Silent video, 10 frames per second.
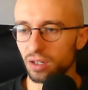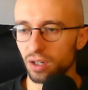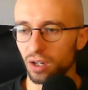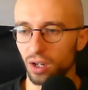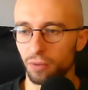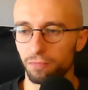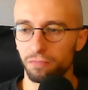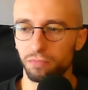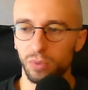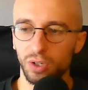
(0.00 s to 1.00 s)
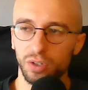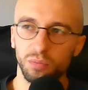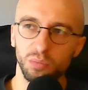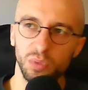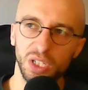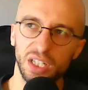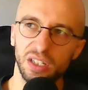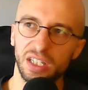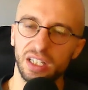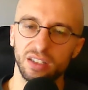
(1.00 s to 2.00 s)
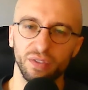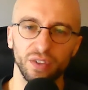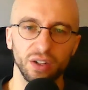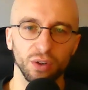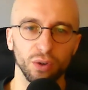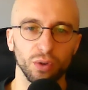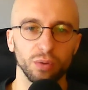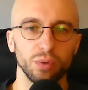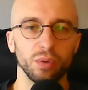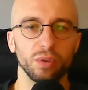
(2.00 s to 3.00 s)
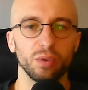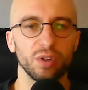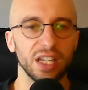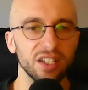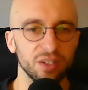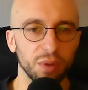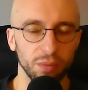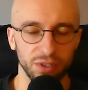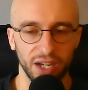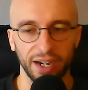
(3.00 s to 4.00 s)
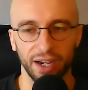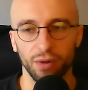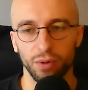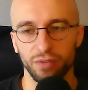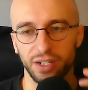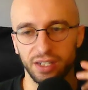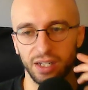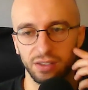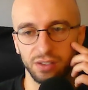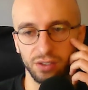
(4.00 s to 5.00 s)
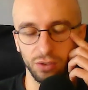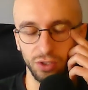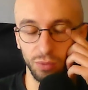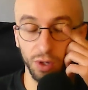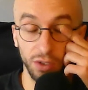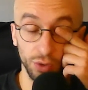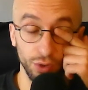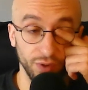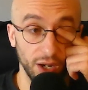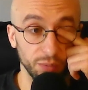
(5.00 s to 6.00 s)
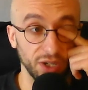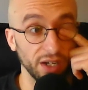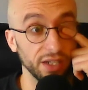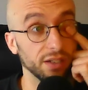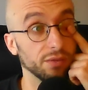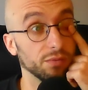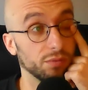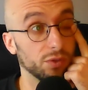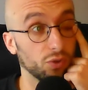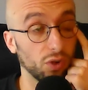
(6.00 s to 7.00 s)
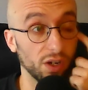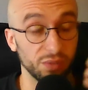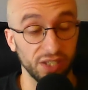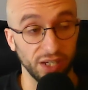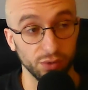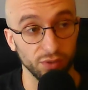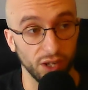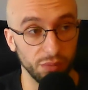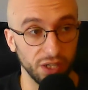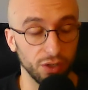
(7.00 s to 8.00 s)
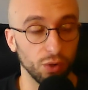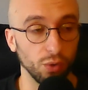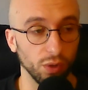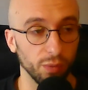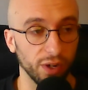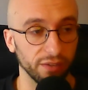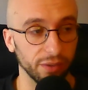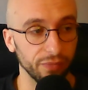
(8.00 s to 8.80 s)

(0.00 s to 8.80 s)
um, you didn't need to feel we, we were easy people to hang out with, I guess, as long as you weren't sort of uptight and try obsessed with like being cool and whatever.